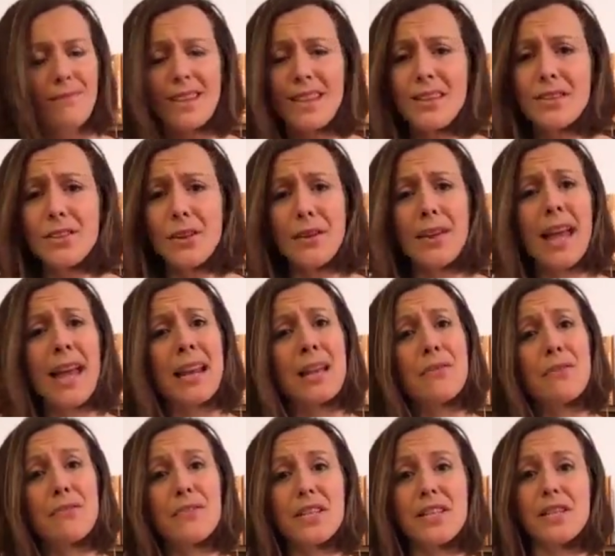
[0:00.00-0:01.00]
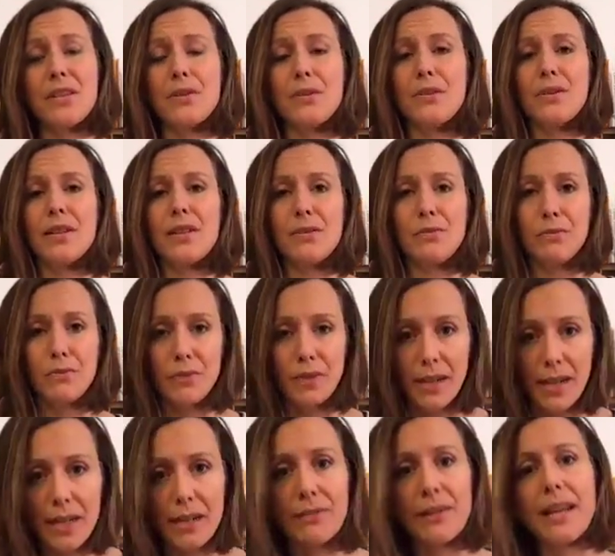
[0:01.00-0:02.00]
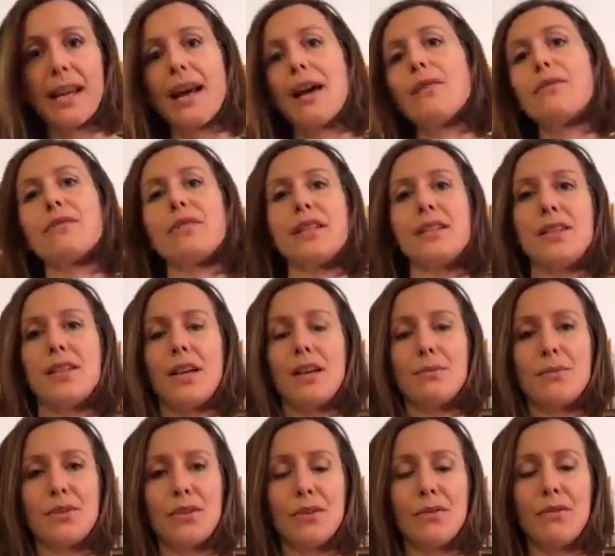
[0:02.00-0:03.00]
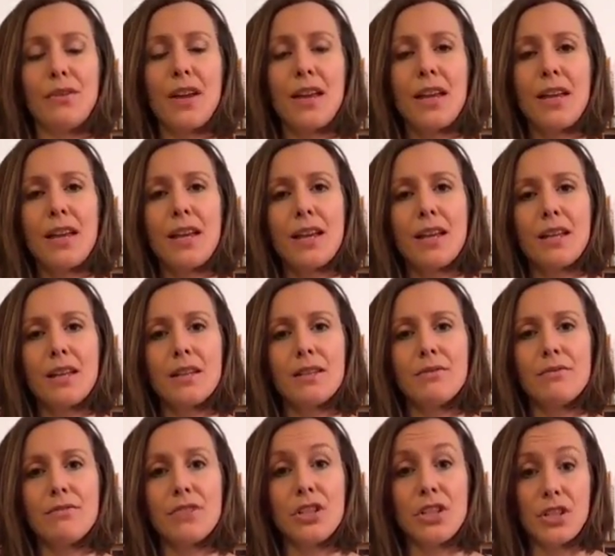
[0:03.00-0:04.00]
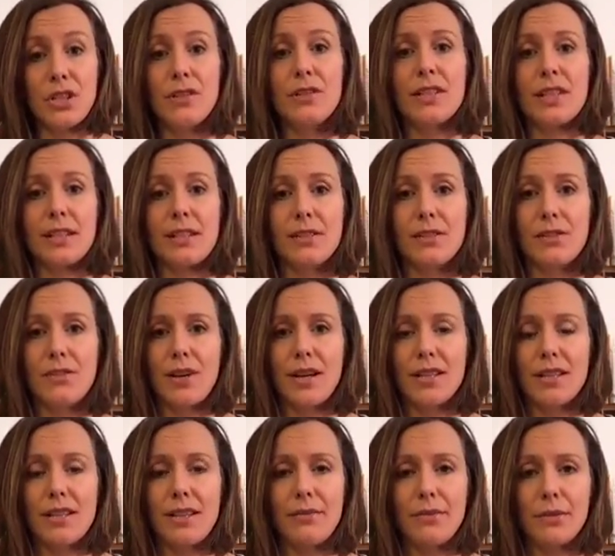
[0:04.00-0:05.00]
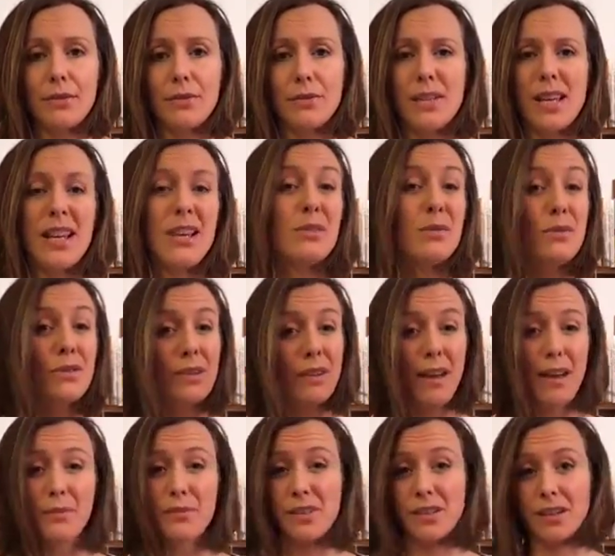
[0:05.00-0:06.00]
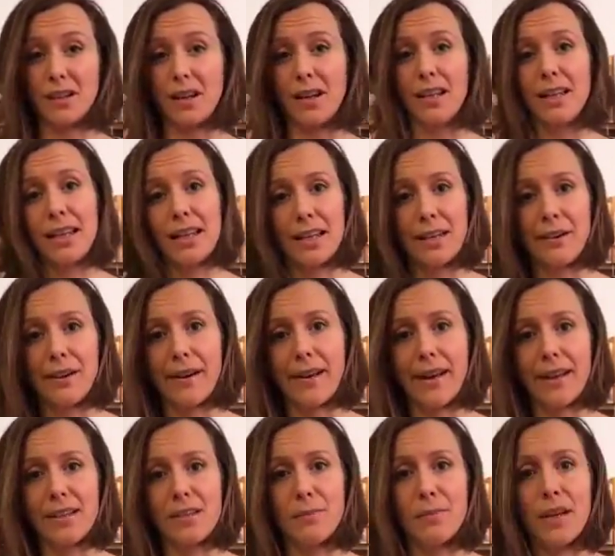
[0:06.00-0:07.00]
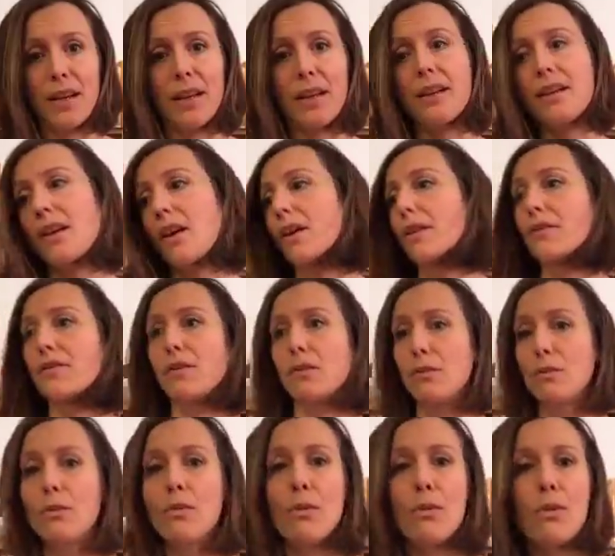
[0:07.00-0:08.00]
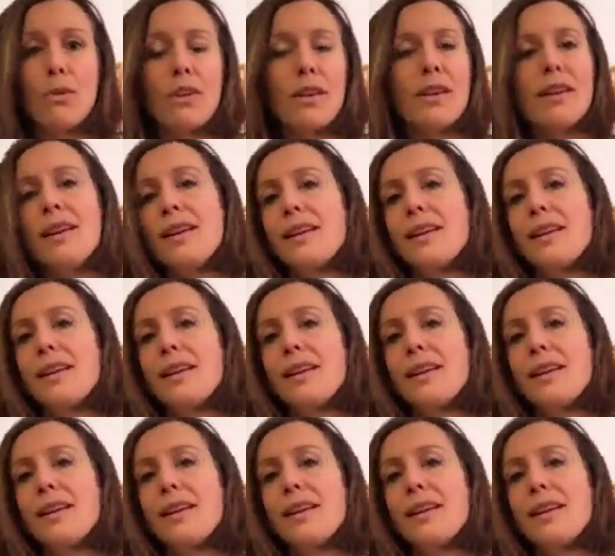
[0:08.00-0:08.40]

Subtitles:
So getting physical is really, really helpful in terms of reducing stress levels, and it also helps to kind of clear our head a bit. Going for a walk,